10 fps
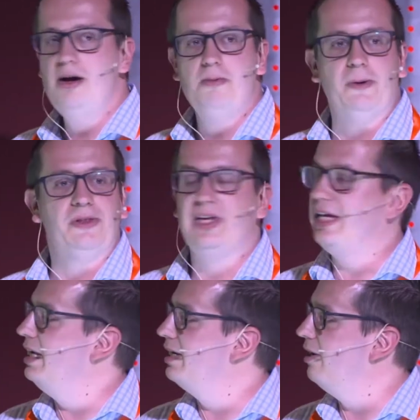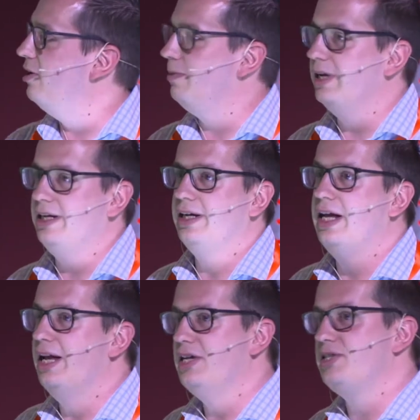but we're thinking globally and
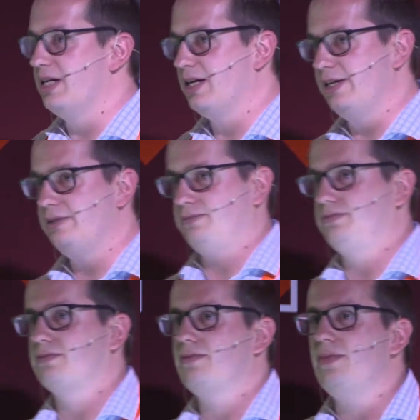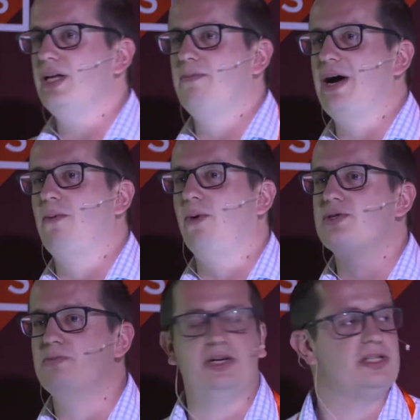holistically about what's
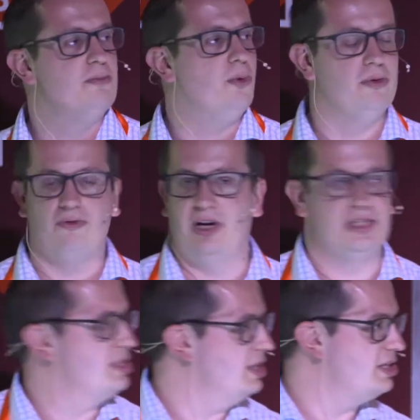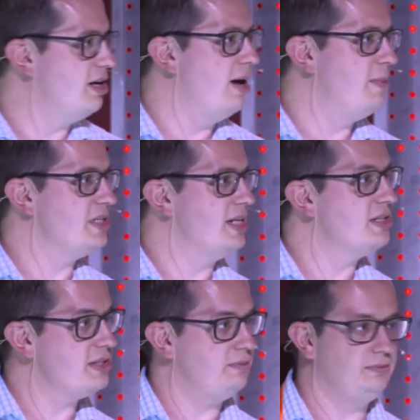most important for us as an entire business.